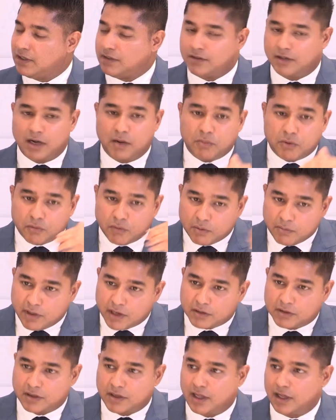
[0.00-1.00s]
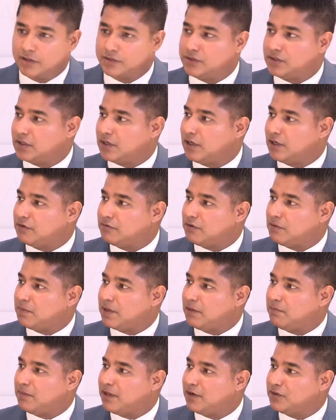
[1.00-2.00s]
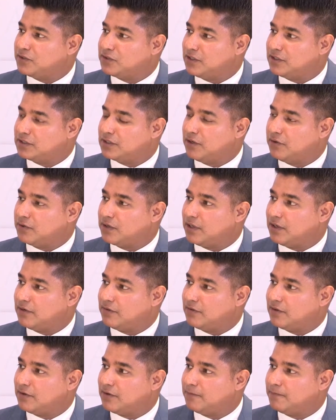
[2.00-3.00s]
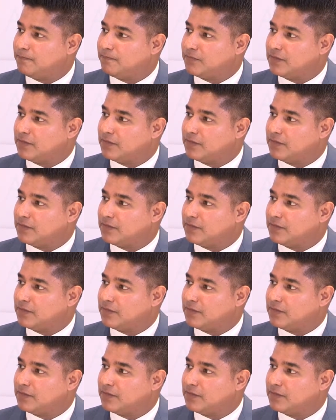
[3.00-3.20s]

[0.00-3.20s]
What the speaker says: The number one medical college in the country, Penn Medicine, is located there.